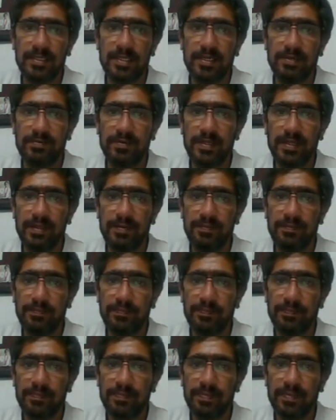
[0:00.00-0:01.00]
that we
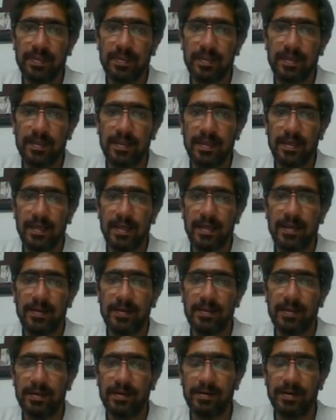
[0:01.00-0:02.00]
have
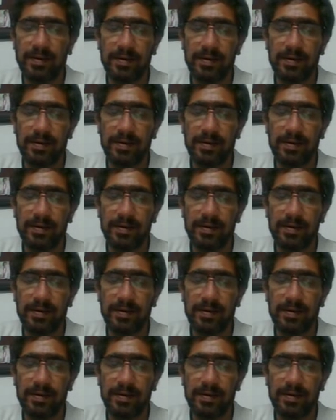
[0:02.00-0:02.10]
on the.